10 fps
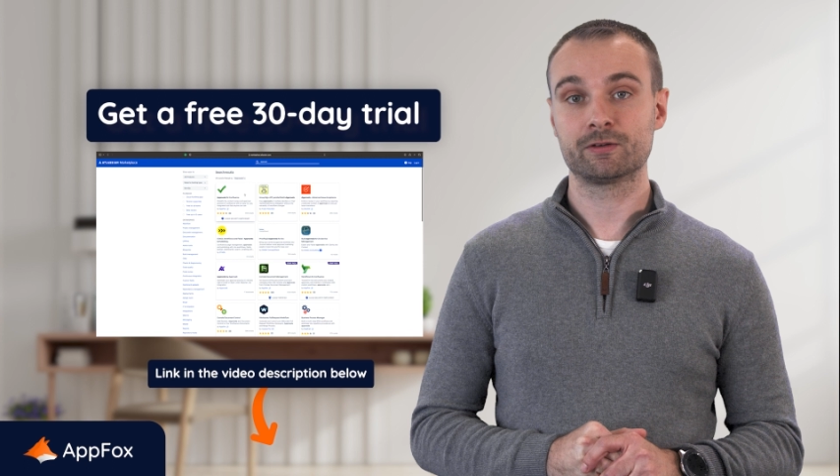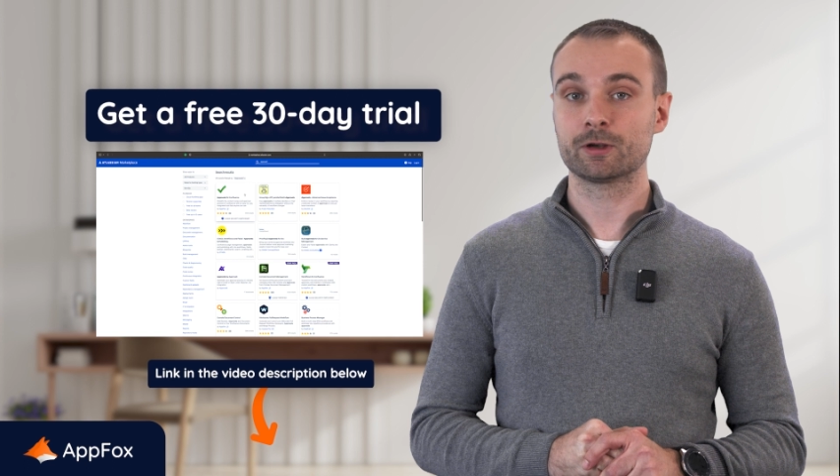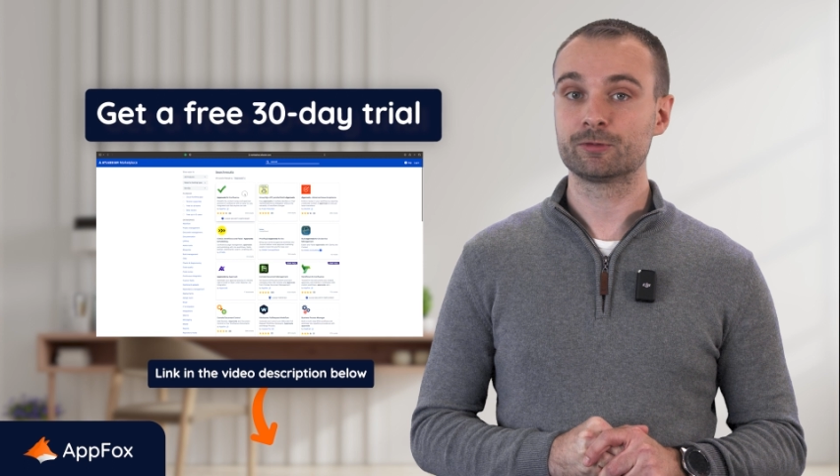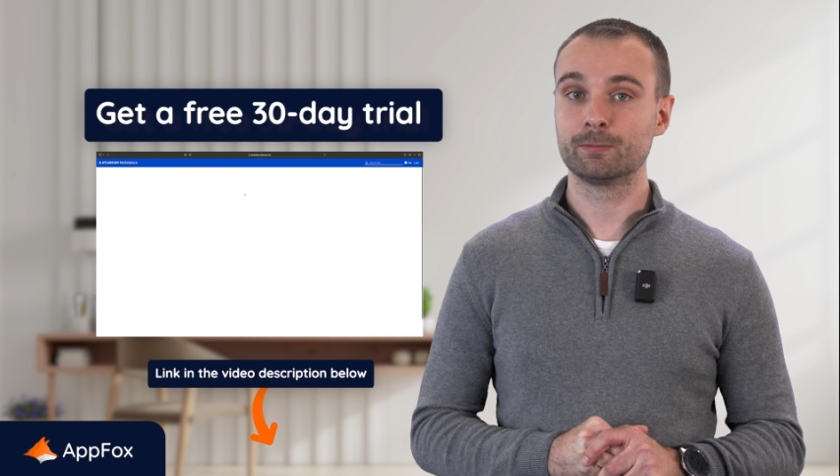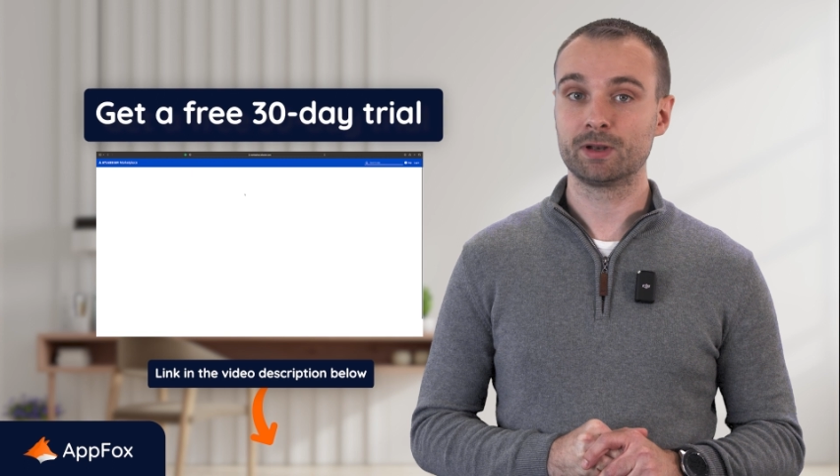
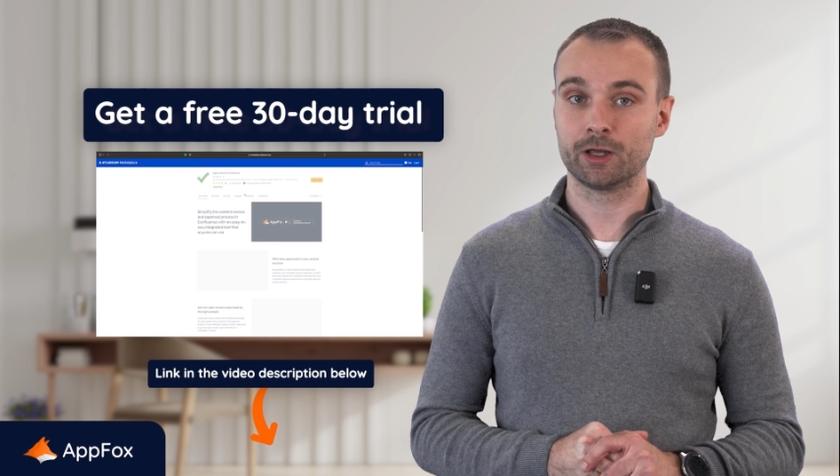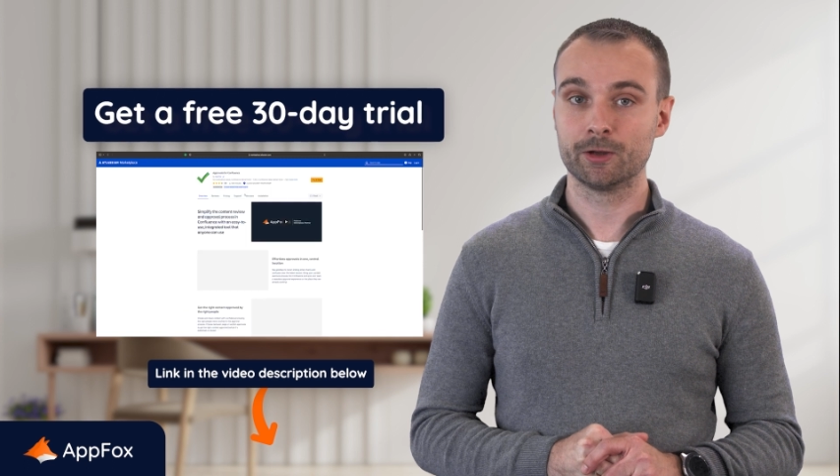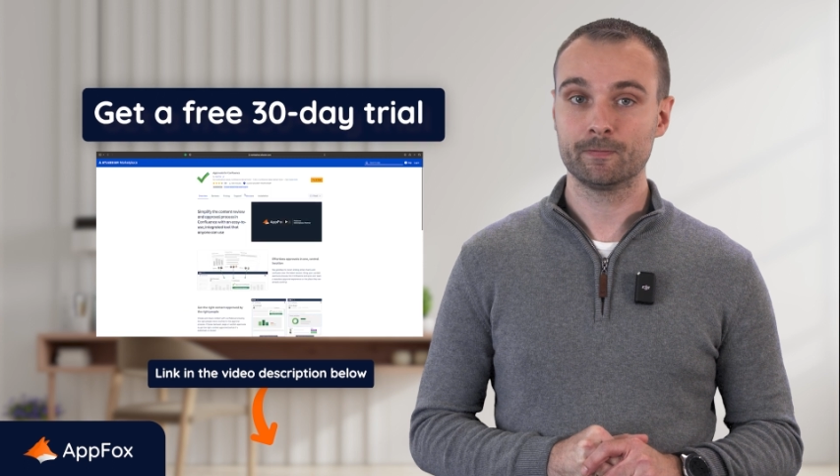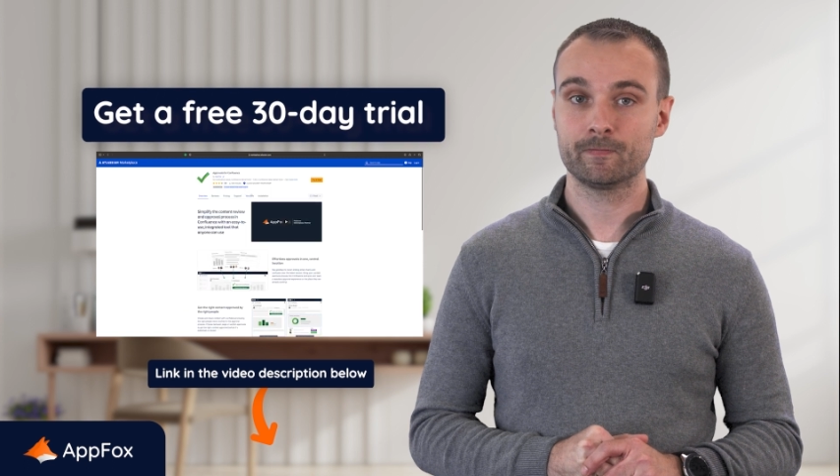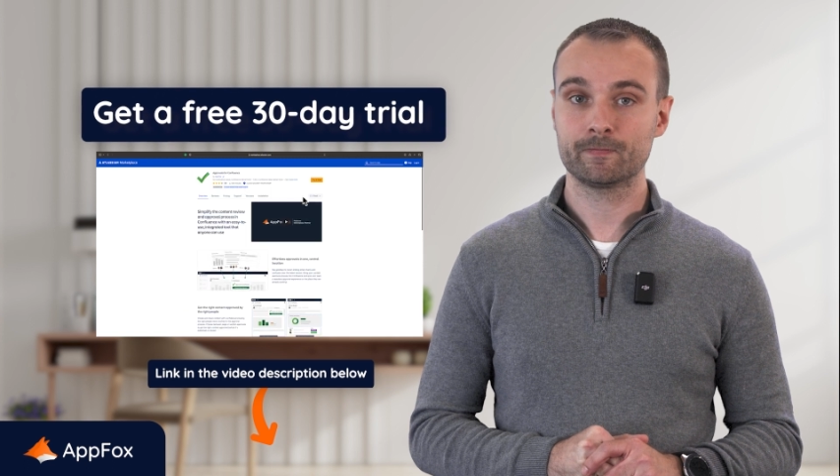description
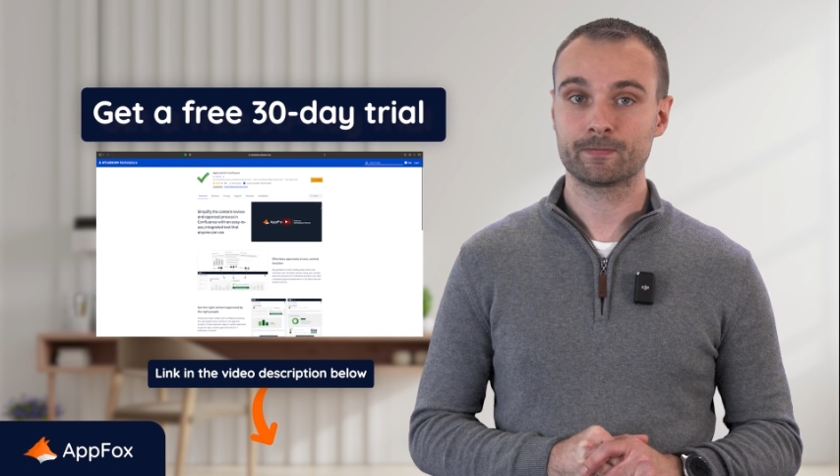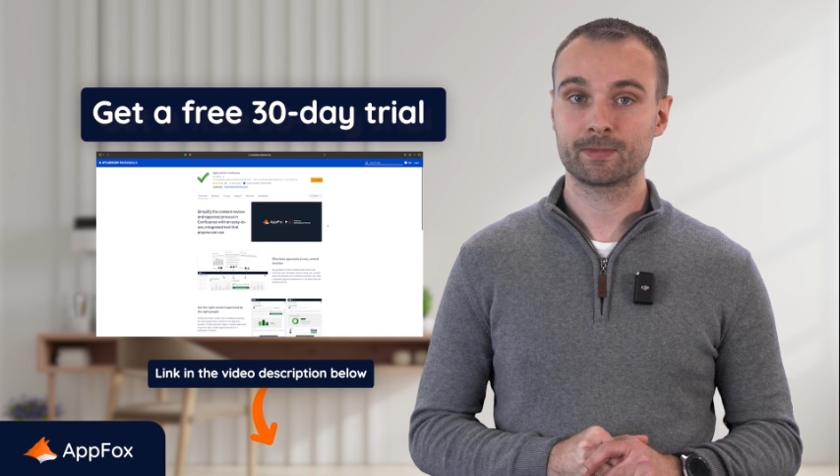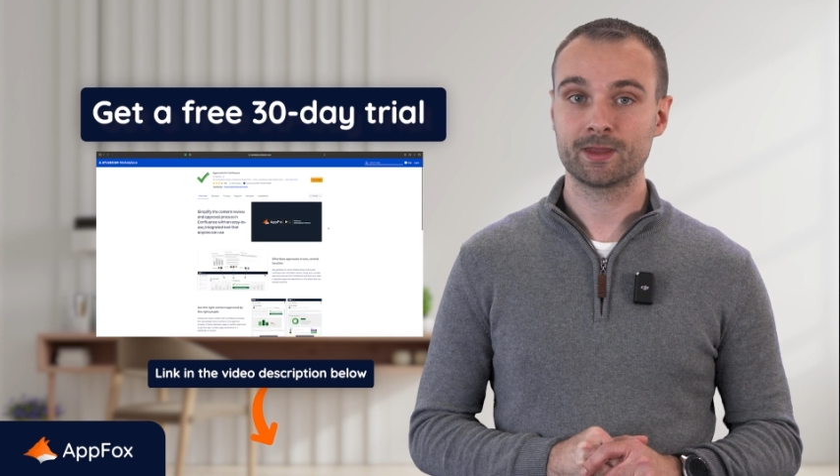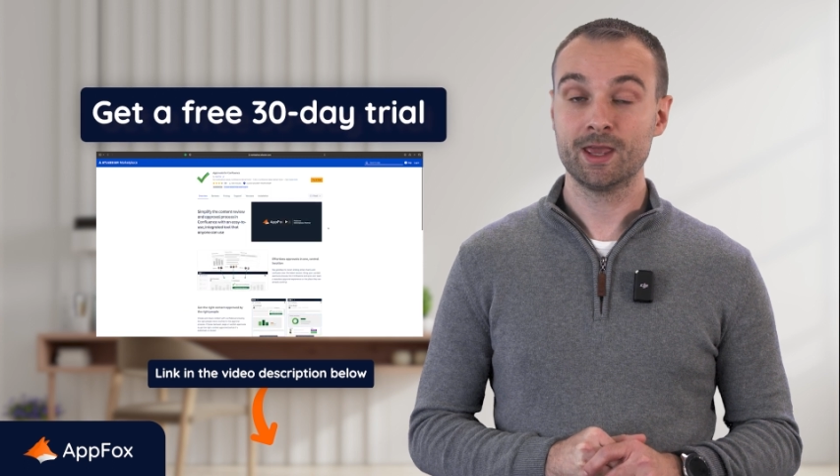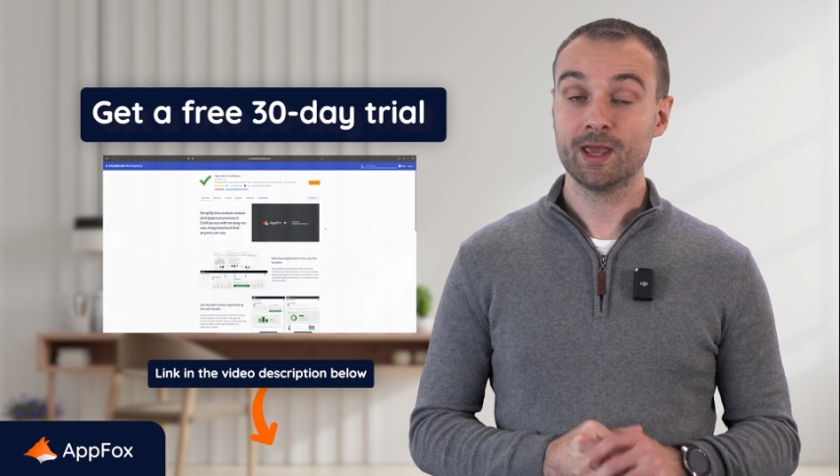below.
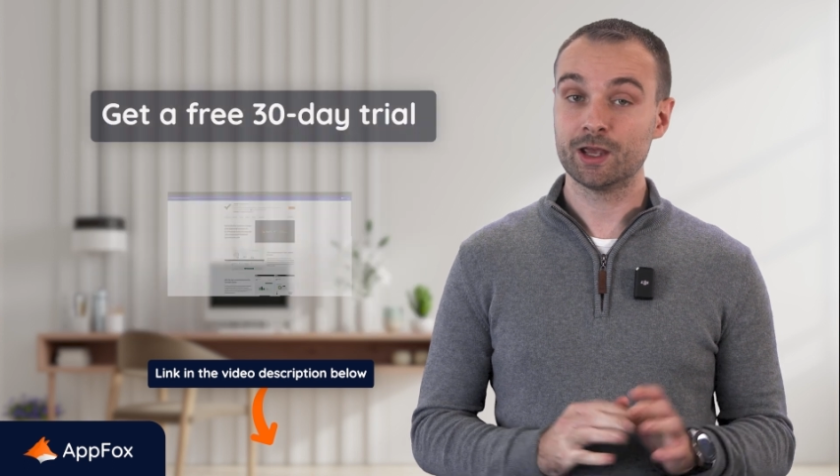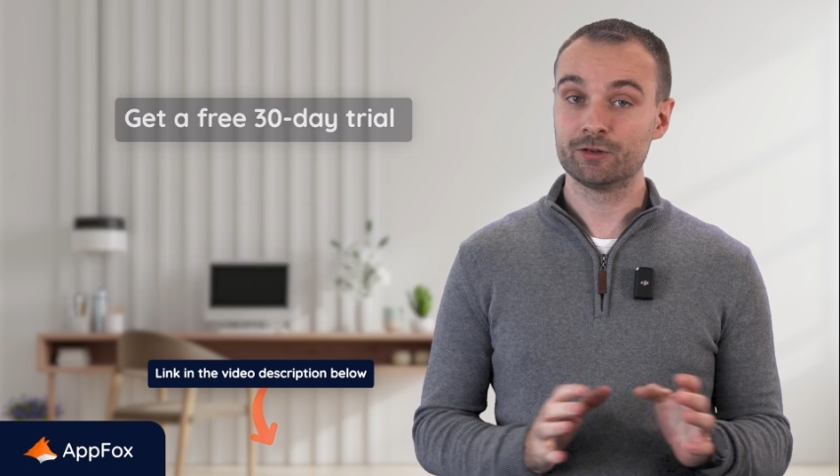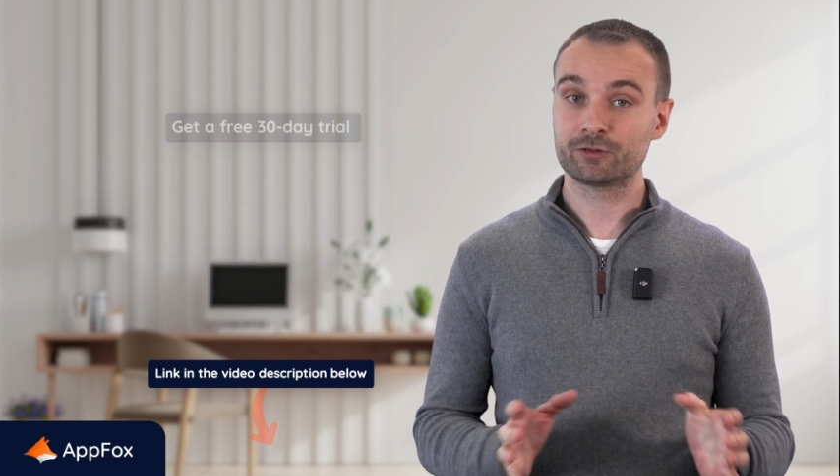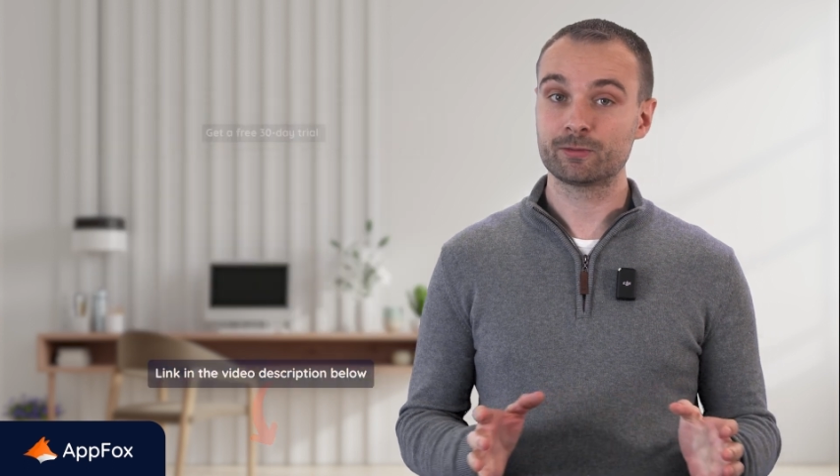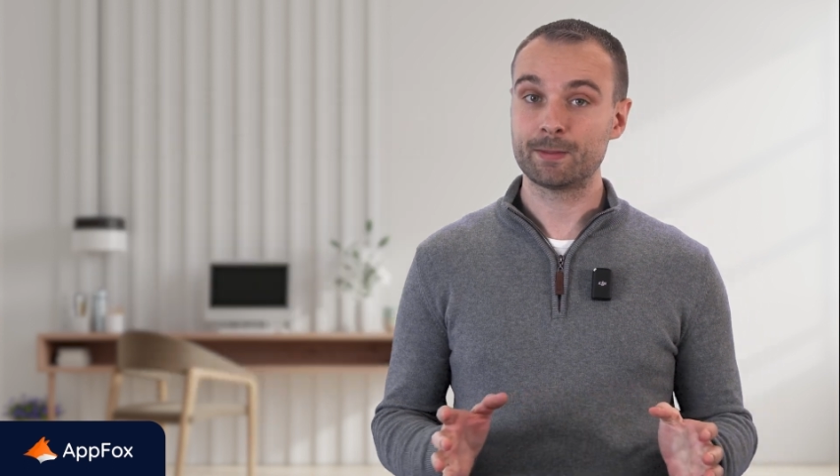
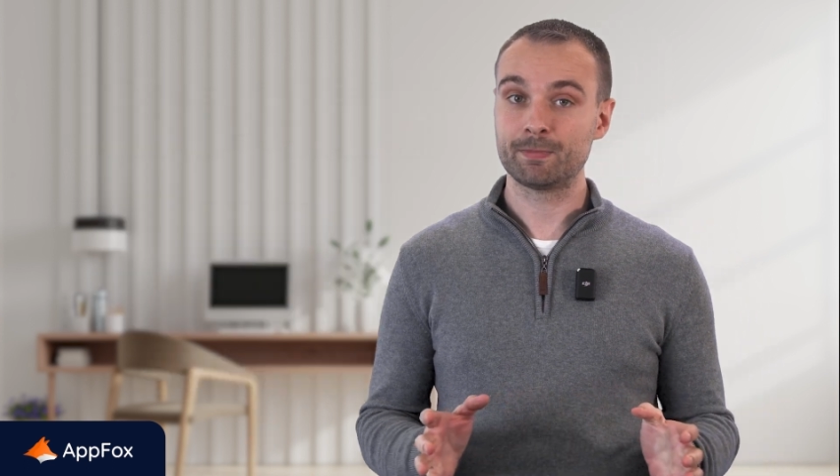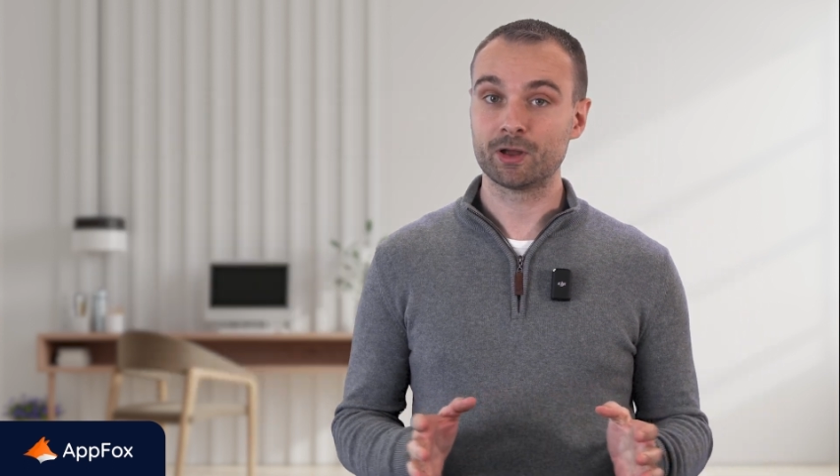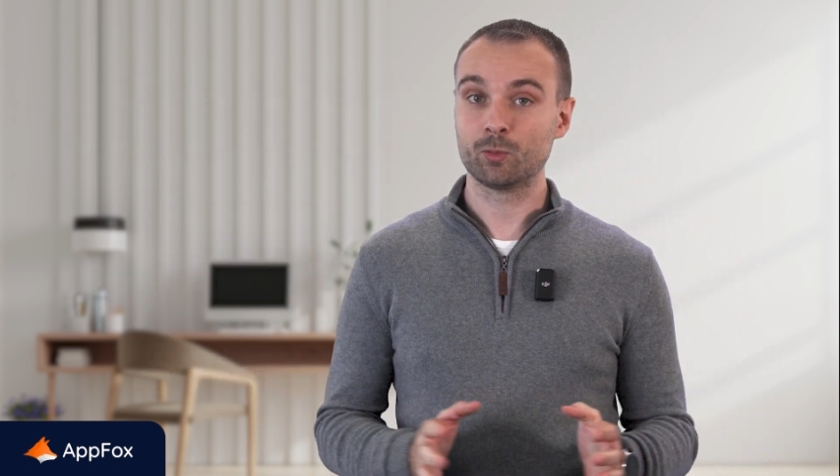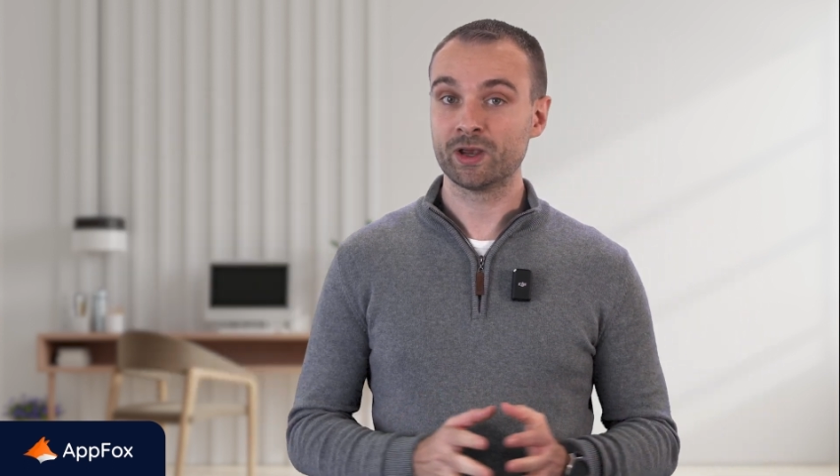And just remember,